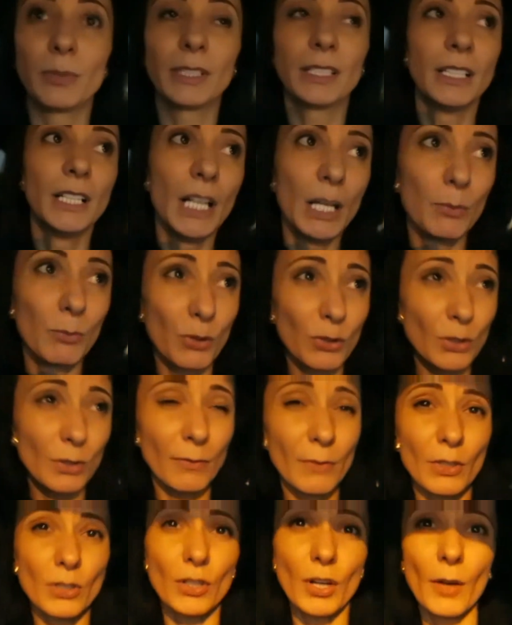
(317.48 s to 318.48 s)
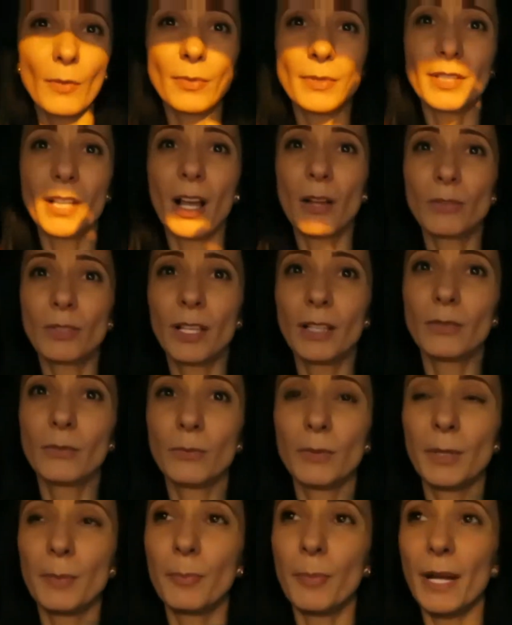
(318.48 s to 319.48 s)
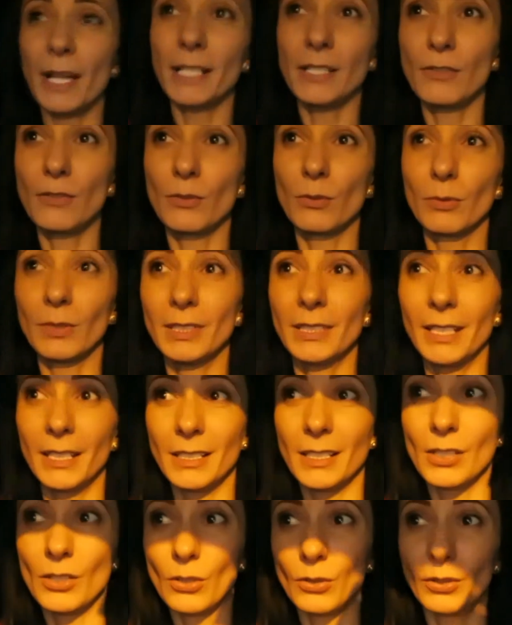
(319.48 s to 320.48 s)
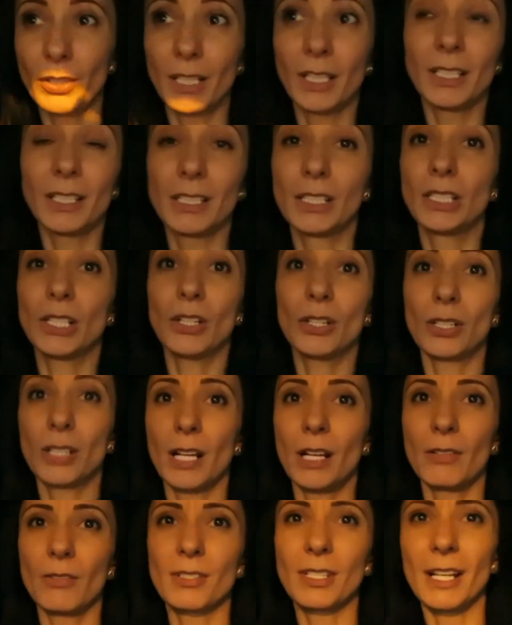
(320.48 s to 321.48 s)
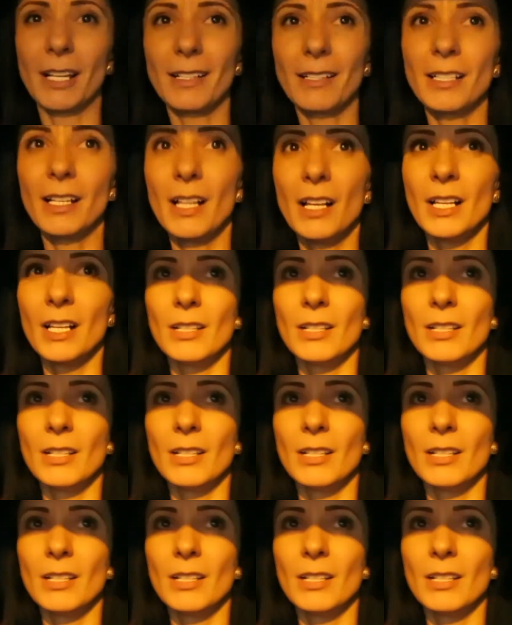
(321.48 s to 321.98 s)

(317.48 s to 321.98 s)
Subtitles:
but most of the shops, now that we pass through it and it's already dark outside,